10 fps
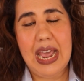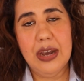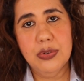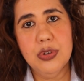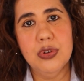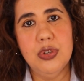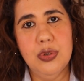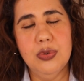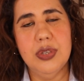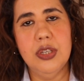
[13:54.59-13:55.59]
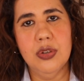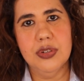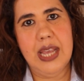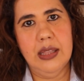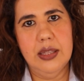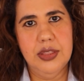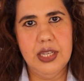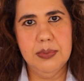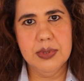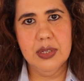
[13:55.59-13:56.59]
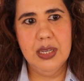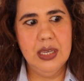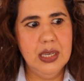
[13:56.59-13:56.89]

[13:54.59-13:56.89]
how you're using your talent themes.